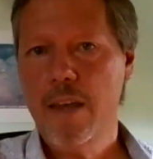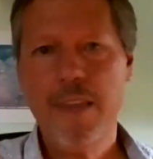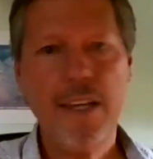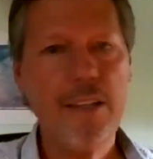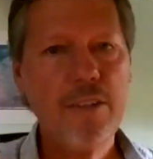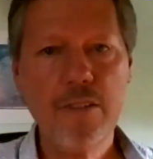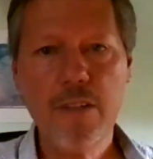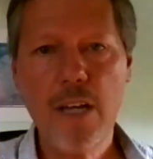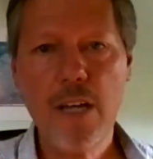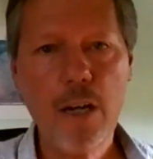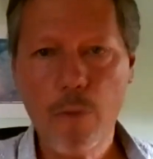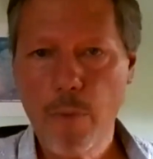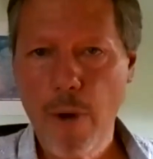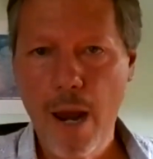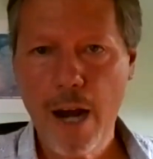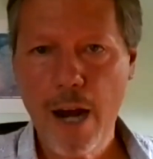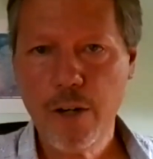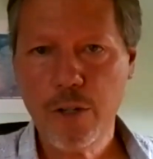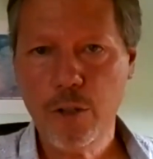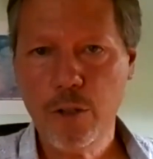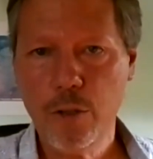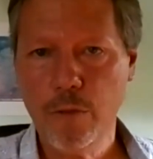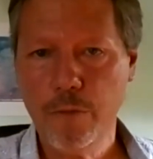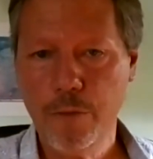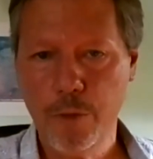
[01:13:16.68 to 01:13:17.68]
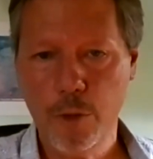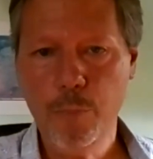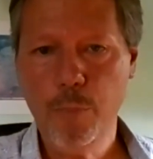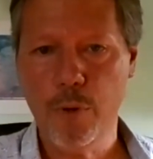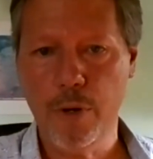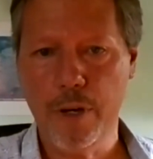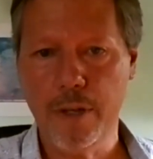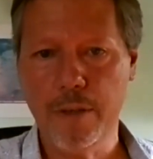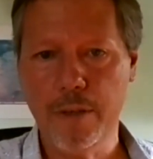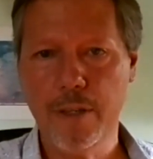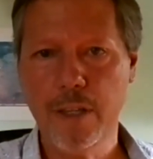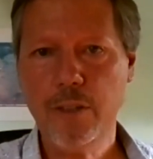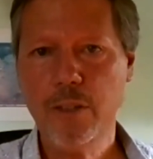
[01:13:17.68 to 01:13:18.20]
That's not a rational
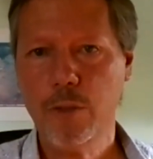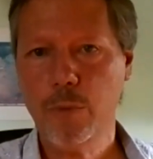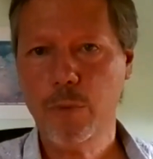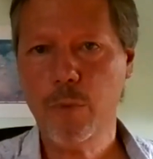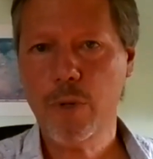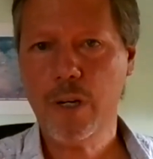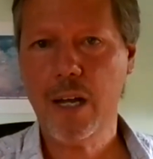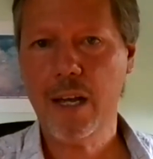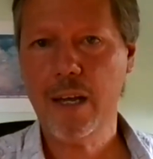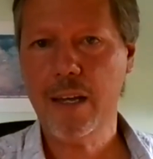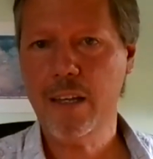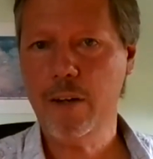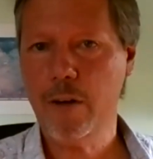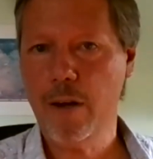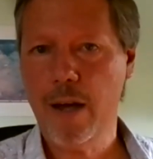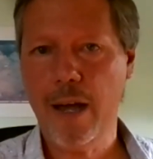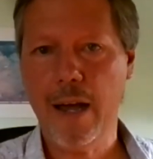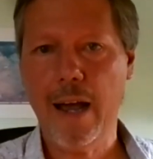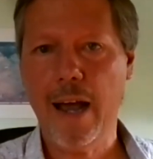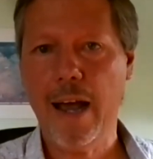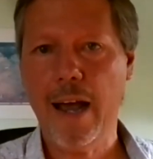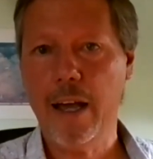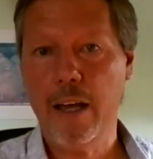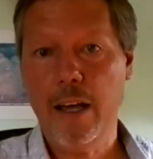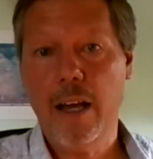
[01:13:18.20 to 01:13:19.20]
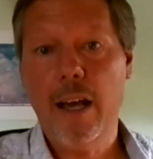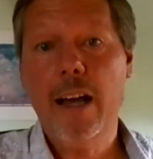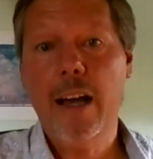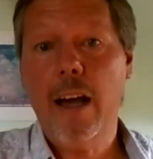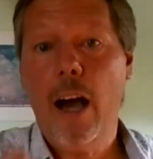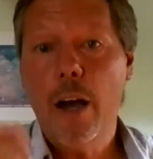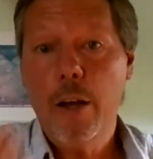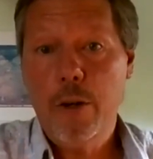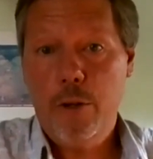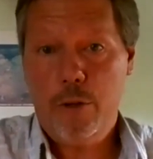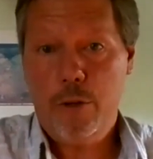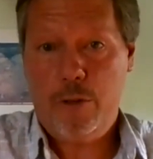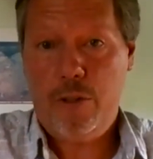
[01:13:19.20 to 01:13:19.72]
viewpoint. This is what I, you know, I, I
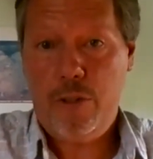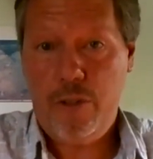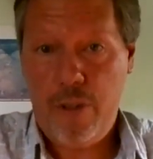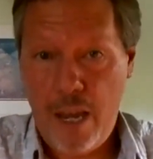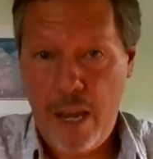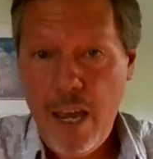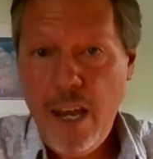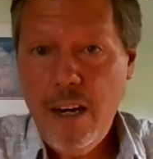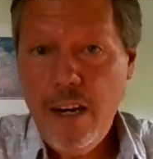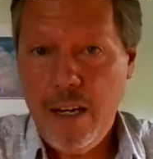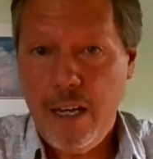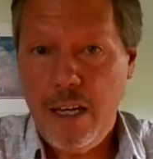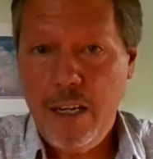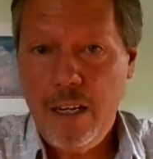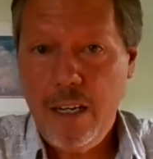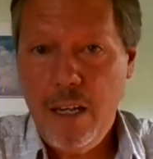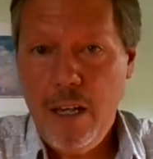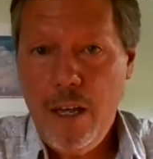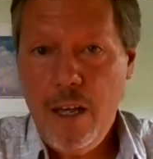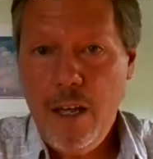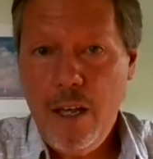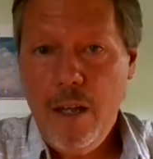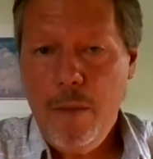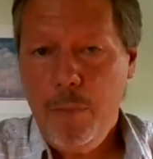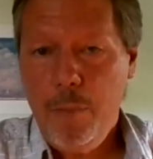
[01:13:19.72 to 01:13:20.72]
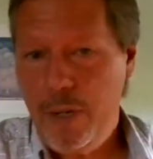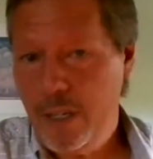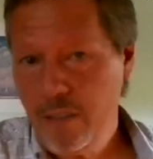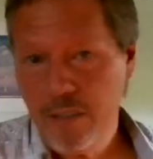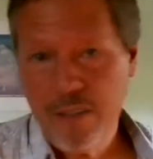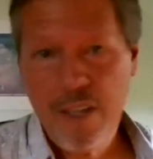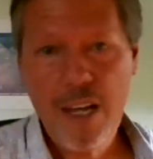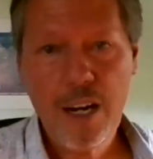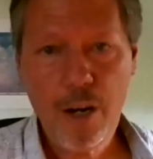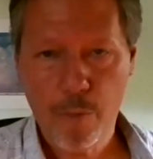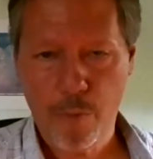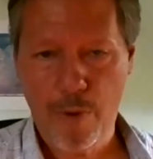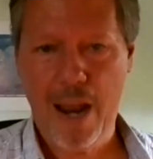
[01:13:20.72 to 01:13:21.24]
understand it, but it's
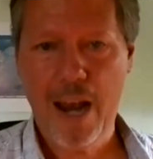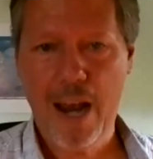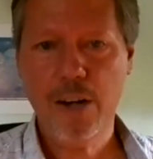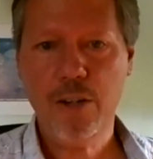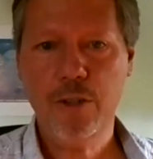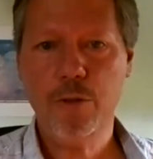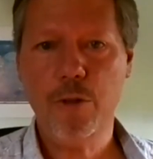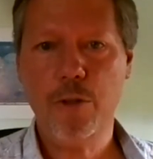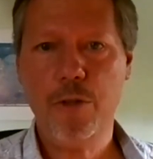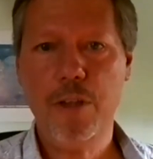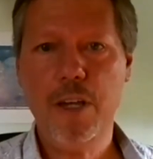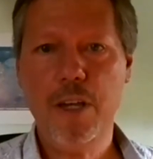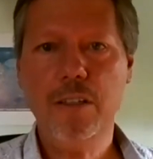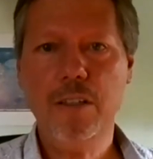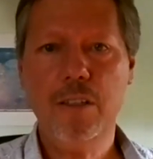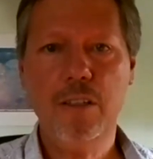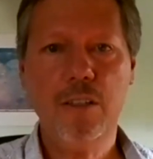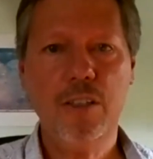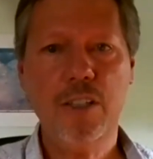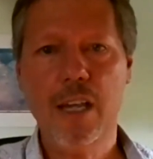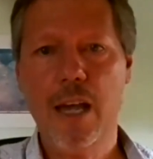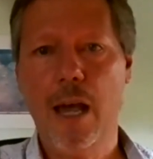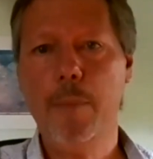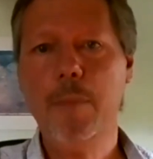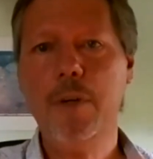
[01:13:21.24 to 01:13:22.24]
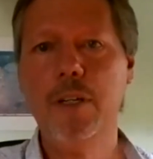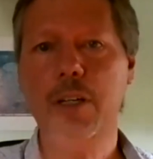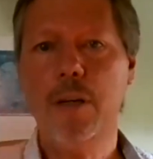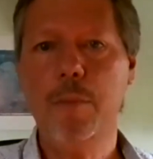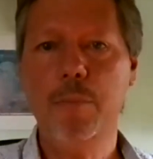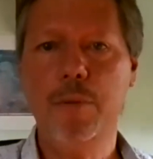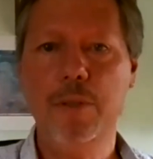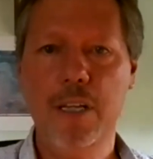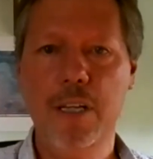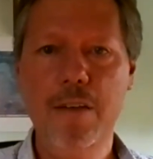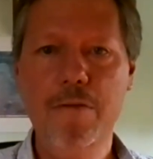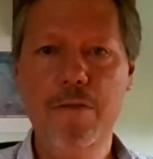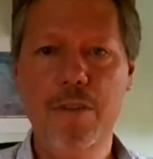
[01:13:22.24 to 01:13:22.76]
not a rational thing to say, I'm going to
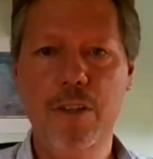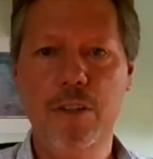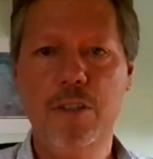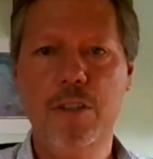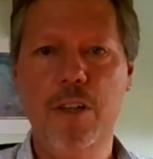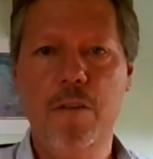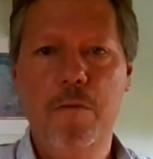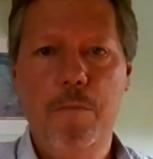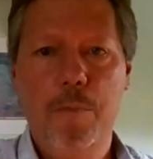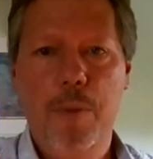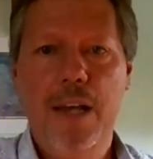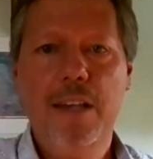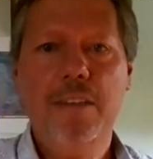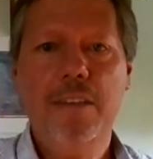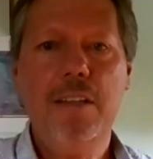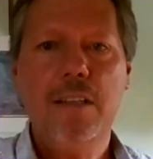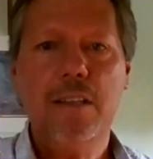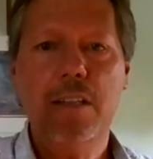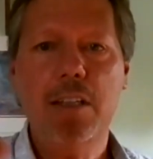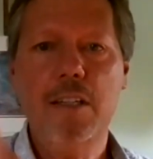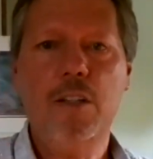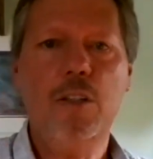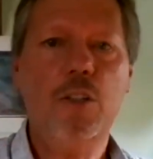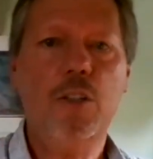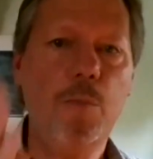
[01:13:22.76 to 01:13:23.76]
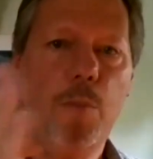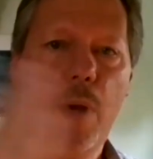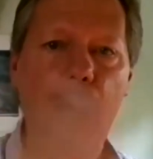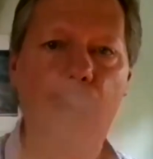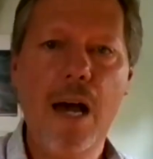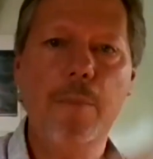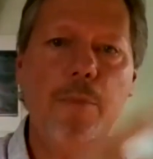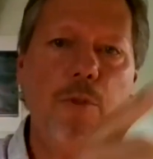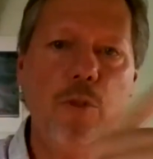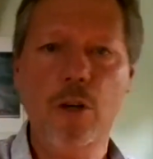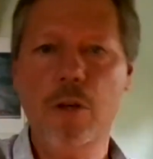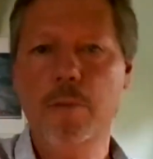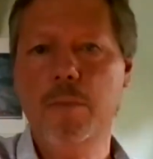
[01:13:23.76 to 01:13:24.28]
believe this stuff basically because
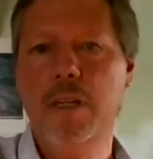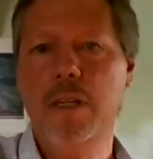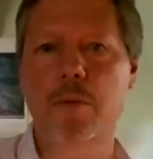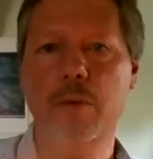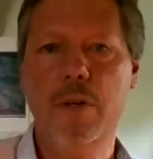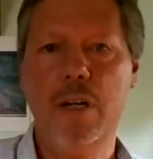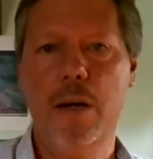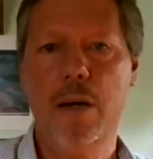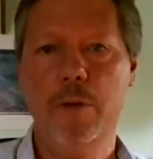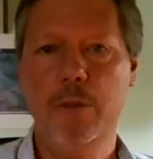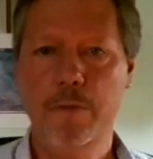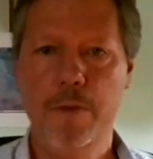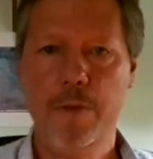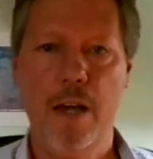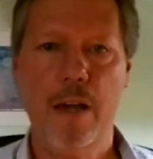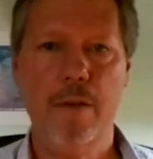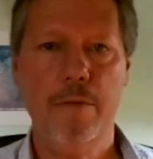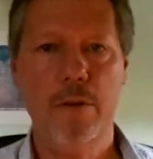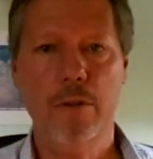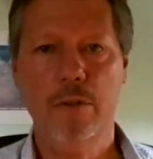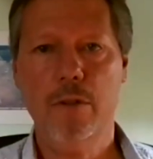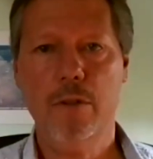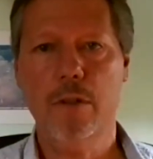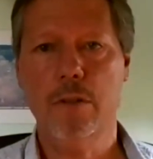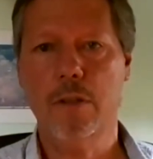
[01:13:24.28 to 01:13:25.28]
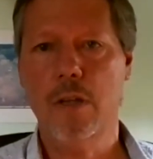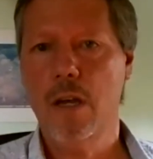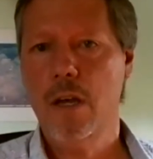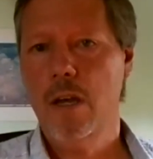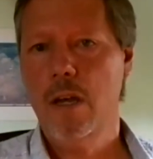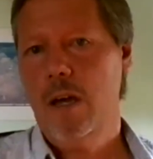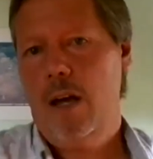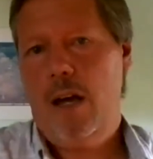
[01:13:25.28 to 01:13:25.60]
mom told me when I was five years old.